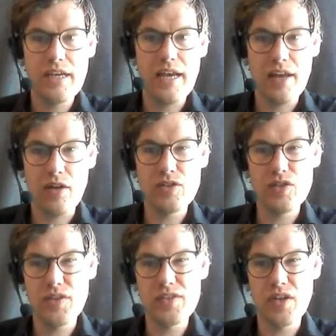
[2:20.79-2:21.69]
and
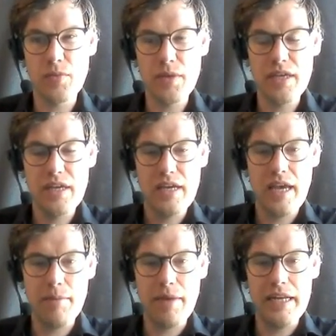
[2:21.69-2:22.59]
also there's going to be
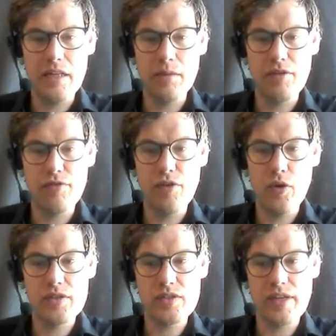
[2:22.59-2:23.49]
a little bit of
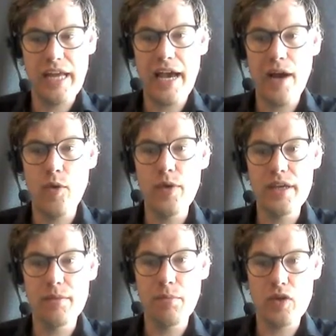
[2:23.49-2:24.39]
focus on how we
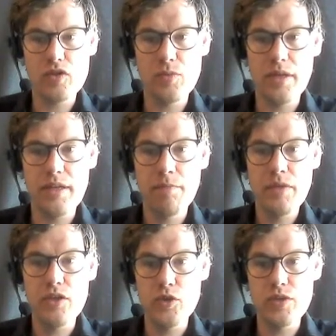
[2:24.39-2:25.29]
can possibly
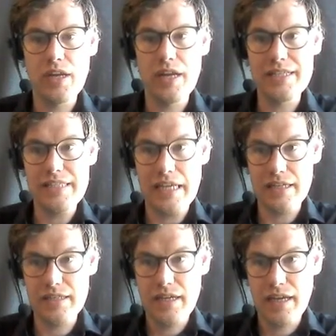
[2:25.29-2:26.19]
utilize that